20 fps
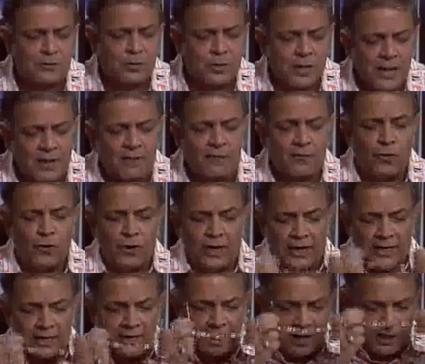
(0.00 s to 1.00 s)
So therefore,
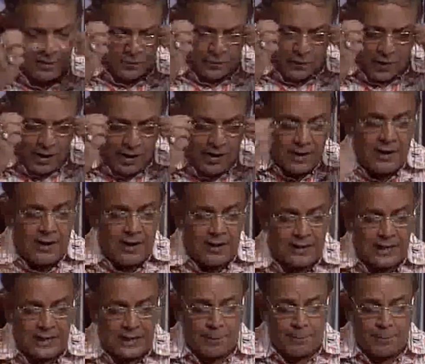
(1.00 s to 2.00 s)
it calls for
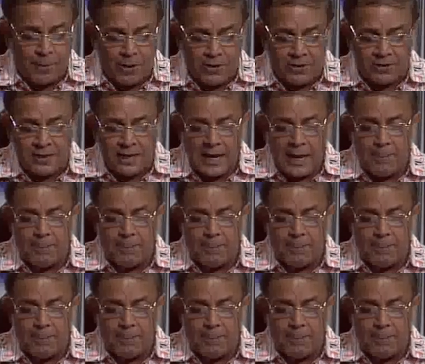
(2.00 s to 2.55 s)
that the policy